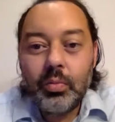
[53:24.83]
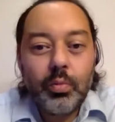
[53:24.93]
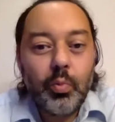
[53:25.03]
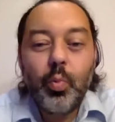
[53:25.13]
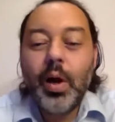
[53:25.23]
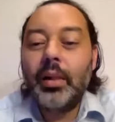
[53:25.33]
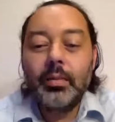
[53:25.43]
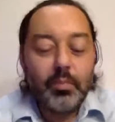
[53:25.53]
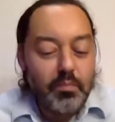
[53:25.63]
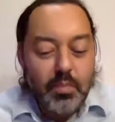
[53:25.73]

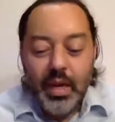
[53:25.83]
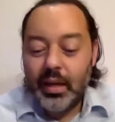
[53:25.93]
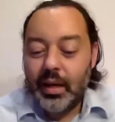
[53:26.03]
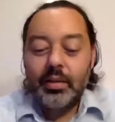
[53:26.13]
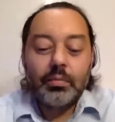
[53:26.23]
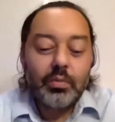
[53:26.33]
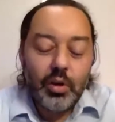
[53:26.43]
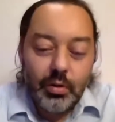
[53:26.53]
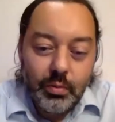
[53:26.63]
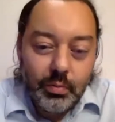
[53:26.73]
well-meaning
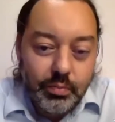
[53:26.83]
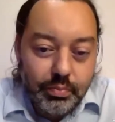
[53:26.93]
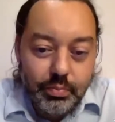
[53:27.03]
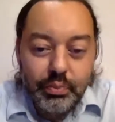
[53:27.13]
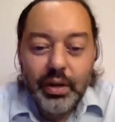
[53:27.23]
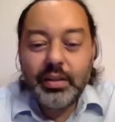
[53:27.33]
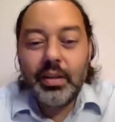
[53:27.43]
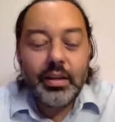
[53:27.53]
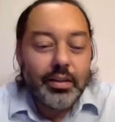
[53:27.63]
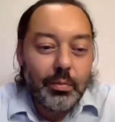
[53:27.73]

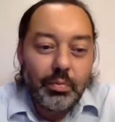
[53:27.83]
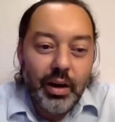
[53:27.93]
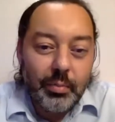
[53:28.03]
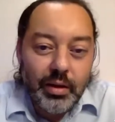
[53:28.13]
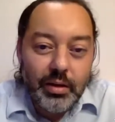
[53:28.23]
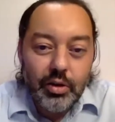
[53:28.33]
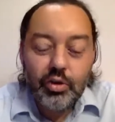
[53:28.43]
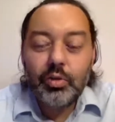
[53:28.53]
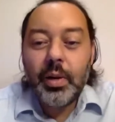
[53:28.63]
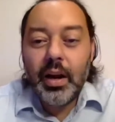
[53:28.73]
presidents and prime
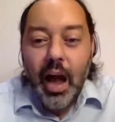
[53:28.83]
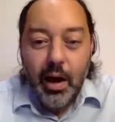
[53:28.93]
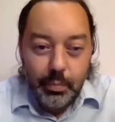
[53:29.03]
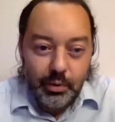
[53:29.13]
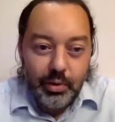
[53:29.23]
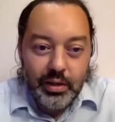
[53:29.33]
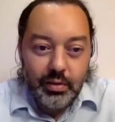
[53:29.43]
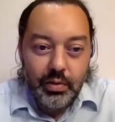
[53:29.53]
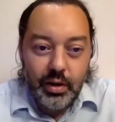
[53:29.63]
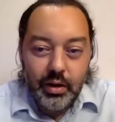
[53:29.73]
ministers, no matter how
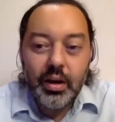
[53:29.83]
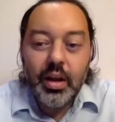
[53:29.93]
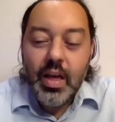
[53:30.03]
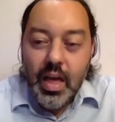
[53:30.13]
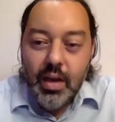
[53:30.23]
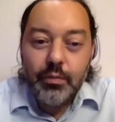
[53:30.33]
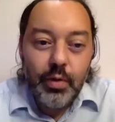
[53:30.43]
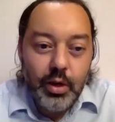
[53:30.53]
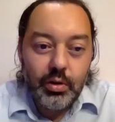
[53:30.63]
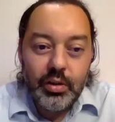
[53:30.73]
progressive they are, if
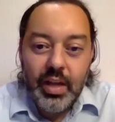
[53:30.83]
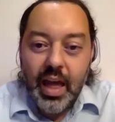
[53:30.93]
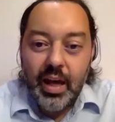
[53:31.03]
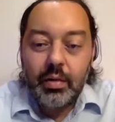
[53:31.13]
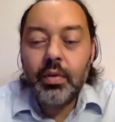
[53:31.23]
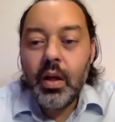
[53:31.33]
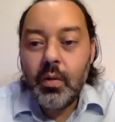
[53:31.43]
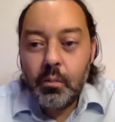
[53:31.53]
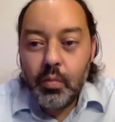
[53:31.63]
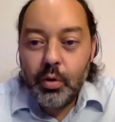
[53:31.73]
we don't have
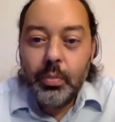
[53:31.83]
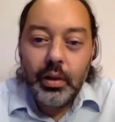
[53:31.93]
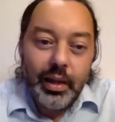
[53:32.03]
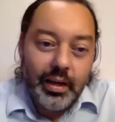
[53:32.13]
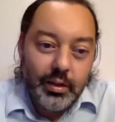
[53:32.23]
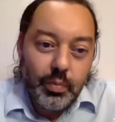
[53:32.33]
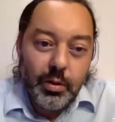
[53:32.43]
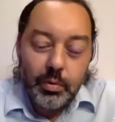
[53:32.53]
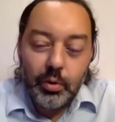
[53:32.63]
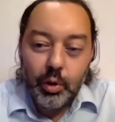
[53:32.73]
mobilized
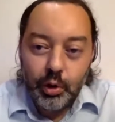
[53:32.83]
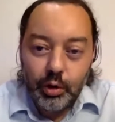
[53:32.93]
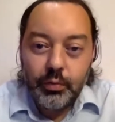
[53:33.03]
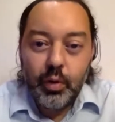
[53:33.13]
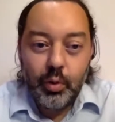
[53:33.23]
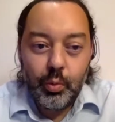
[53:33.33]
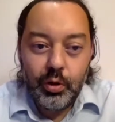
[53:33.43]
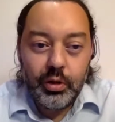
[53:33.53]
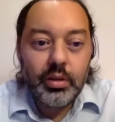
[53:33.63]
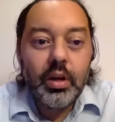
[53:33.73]
people all over the
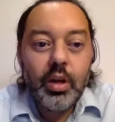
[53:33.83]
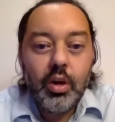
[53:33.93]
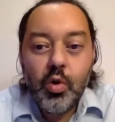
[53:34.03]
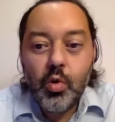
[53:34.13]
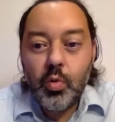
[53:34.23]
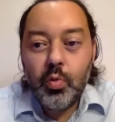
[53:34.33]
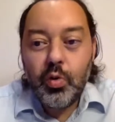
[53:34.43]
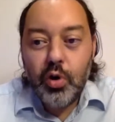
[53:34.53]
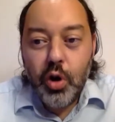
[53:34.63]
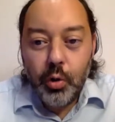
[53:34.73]
world who
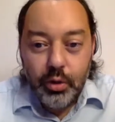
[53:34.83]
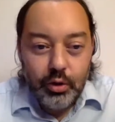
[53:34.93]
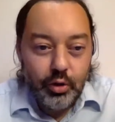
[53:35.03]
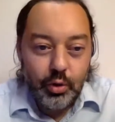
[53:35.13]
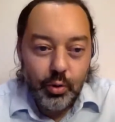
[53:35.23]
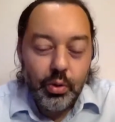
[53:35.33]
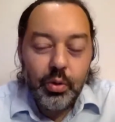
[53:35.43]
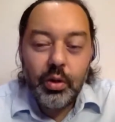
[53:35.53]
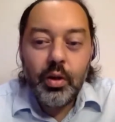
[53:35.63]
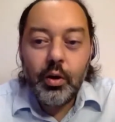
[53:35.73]
know the
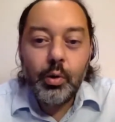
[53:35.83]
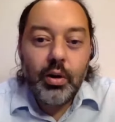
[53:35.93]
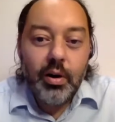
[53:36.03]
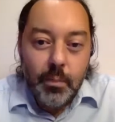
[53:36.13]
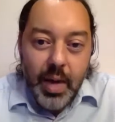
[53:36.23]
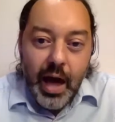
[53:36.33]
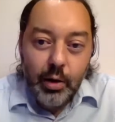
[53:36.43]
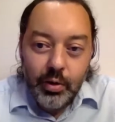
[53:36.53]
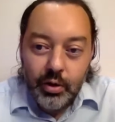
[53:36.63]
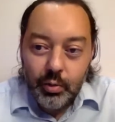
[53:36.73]
truth, who are
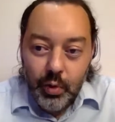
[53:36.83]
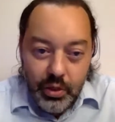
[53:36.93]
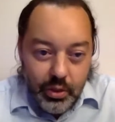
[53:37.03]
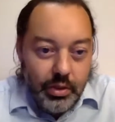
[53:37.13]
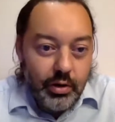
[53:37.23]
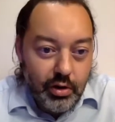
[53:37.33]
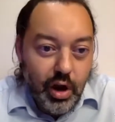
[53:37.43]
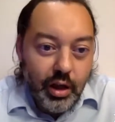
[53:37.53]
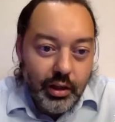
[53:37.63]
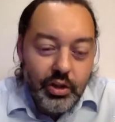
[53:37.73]
empowered with
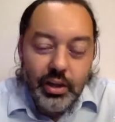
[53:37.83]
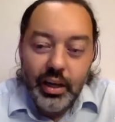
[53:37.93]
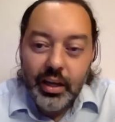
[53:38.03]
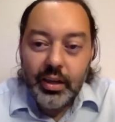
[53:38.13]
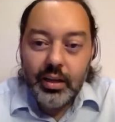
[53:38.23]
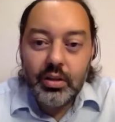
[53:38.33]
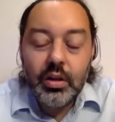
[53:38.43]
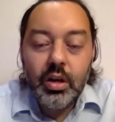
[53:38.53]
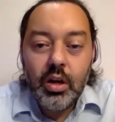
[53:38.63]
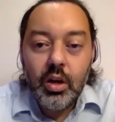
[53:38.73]
knowledge like this,
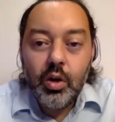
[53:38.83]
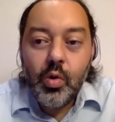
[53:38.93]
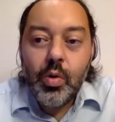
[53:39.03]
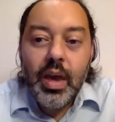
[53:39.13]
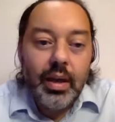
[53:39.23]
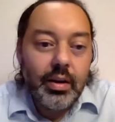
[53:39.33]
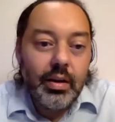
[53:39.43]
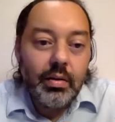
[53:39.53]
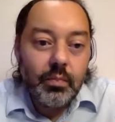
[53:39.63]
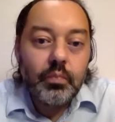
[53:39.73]
who
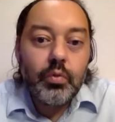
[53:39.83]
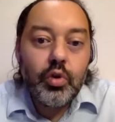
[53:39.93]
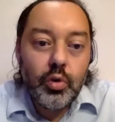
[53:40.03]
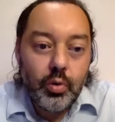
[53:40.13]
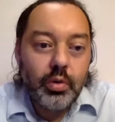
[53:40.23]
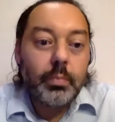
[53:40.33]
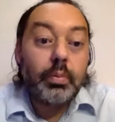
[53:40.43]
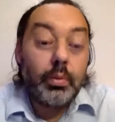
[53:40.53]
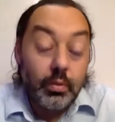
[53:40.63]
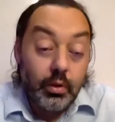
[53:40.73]
can do the
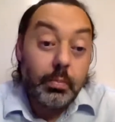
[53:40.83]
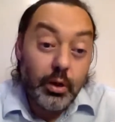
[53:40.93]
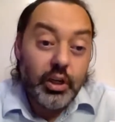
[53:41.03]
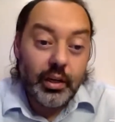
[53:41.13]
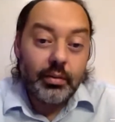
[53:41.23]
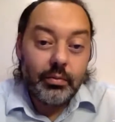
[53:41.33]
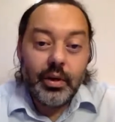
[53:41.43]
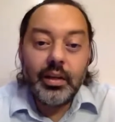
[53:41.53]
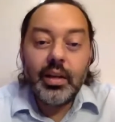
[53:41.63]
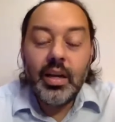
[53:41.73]
pushing.
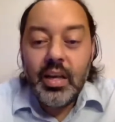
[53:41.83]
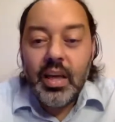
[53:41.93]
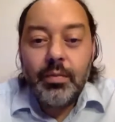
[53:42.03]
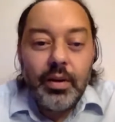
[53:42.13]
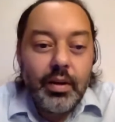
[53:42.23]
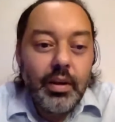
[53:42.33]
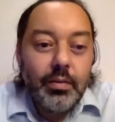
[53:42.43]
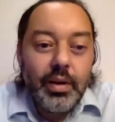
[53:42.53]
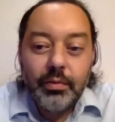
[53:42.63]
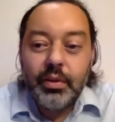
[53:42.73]
Right? Even
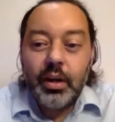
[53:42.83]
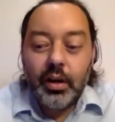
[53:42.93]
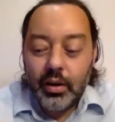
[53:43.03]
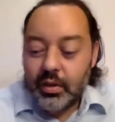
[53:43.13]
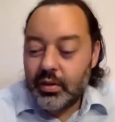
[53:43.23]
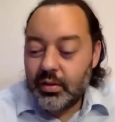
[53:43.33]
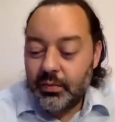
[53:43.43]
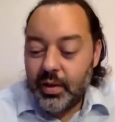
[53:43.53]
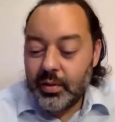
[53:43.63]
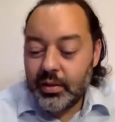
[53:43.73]
FDR, and this is a
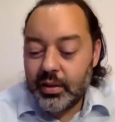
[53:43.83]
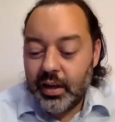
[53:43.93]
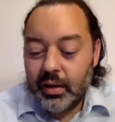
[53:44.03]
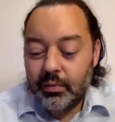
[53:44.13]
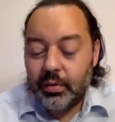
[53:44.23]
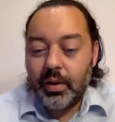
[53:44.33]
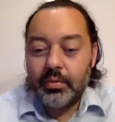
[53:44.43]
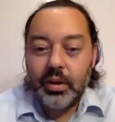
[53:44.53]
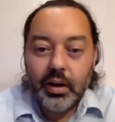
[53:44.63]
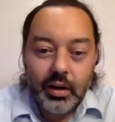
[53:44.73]
famous line from
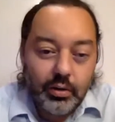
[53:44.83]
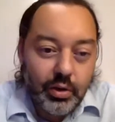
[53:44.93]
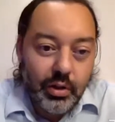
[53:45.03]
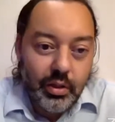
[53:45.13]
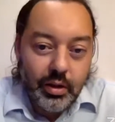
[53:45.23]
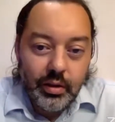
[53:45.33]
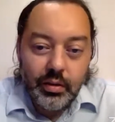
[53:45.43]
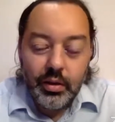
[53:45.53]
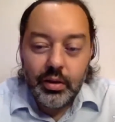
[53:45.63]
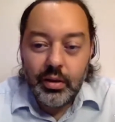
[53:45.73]
FDR during the
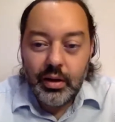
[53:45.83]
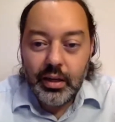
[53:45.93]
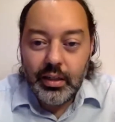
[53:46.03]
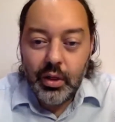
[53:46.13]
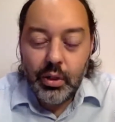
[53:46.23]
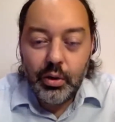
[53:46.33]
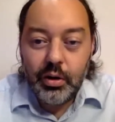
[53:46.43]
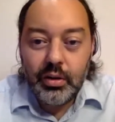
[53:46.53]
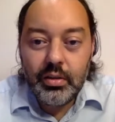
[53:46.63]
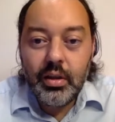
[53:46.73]

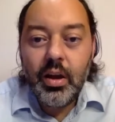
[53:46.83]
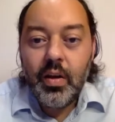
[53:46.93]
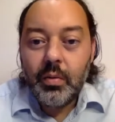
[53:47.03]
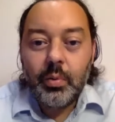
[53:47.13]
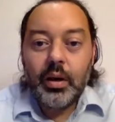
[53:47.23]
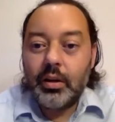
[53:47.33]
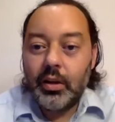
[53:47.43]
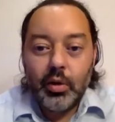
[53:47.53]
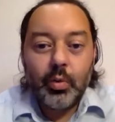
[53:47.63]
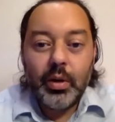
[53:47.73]
1930s, where
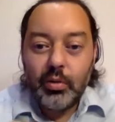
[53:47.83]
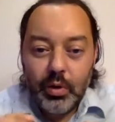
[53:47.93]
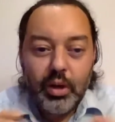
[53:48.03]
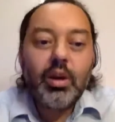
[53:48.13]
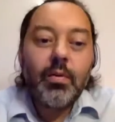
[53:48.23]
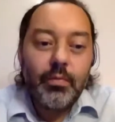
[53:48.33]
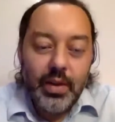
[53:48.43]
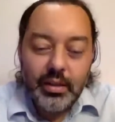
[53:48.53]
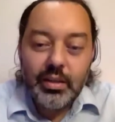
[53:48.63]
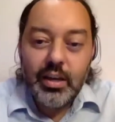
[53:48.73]
when you
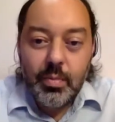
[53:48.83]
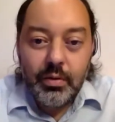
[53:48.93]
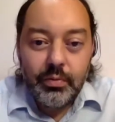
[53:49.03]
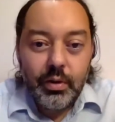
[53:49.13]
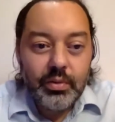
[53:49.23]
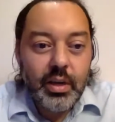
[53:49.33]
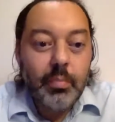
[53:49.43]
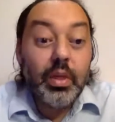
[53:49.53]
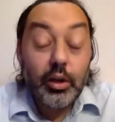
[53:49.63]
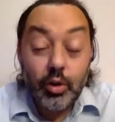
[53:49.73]
convince him of
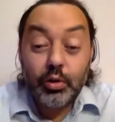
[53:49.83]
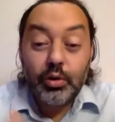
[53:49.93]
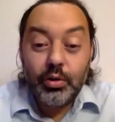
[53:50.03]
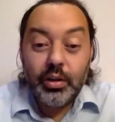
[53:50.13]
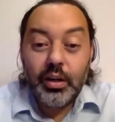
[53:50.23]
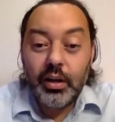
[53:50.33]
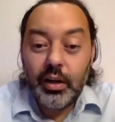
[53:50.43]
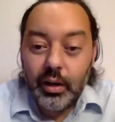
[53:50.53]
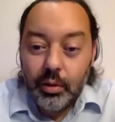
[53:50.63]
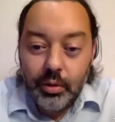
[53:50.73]
something, Social
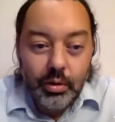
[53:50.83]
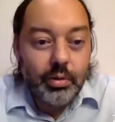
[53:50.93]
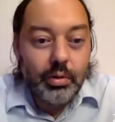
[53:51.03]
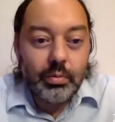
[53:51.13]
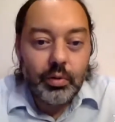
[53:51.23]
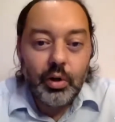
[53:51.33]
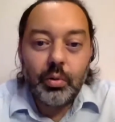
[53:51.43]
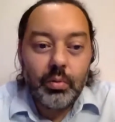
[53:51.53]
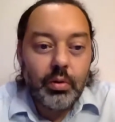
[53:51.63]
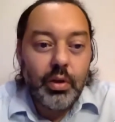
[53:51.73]
Security or
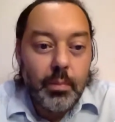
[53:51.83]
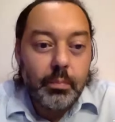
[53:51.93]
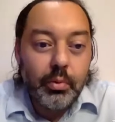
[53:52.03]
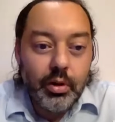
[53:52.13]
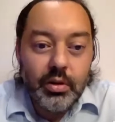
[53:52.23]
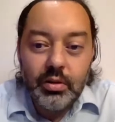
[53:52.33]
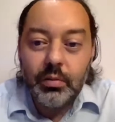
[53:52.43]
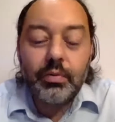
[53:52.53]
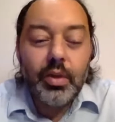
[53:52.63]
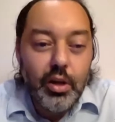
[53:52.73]
the importance
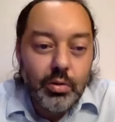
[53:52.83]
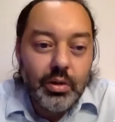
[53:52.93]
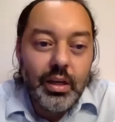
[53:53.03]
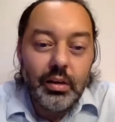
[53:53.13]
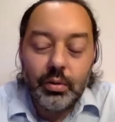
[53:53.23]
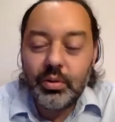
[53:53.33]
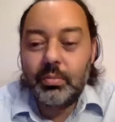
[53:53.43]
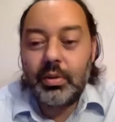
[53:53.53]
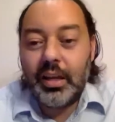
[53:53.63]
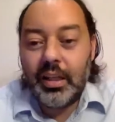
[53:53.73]
of the New Deal or
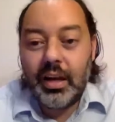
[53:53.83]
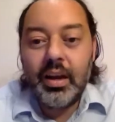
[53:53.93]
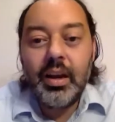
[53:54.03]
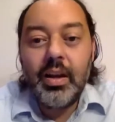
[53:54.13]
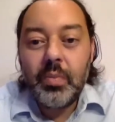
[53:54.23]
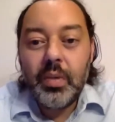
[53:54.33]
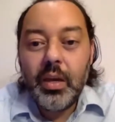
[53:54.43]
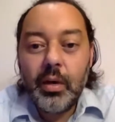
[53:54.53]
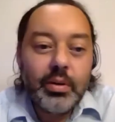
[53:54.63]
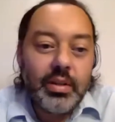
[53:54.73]
something like that,
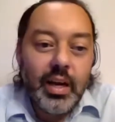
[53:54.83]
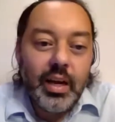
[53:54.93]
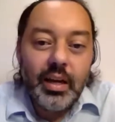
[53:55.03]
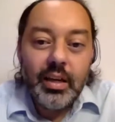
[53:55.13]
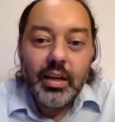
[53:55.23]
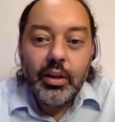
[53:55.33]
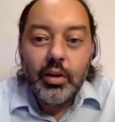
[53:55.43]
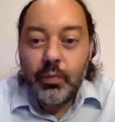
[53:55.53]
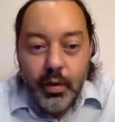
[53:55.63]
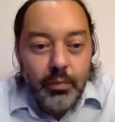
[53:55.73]
he would say,
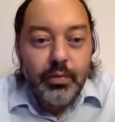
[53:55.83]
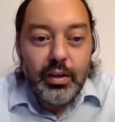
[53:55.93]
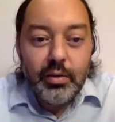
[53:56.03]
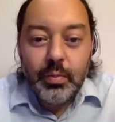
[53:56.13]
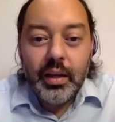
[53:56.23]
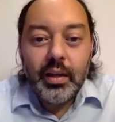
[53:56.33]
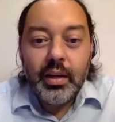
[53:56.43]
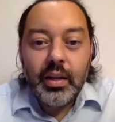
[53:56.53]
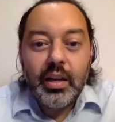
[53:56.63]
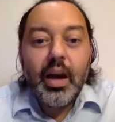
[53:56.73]
"You've convinced me.
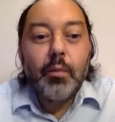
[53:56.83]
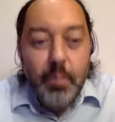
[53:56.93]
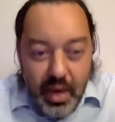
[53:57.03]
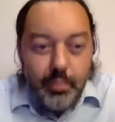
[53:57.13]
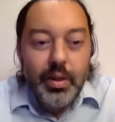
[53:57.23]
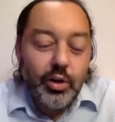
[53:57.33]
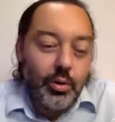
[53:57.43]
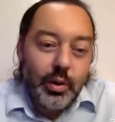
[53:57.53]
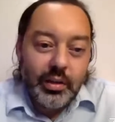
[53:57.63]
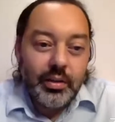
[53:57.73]
Now make me
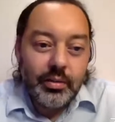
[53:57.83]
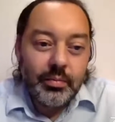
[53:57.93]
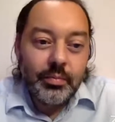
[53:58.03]
do it."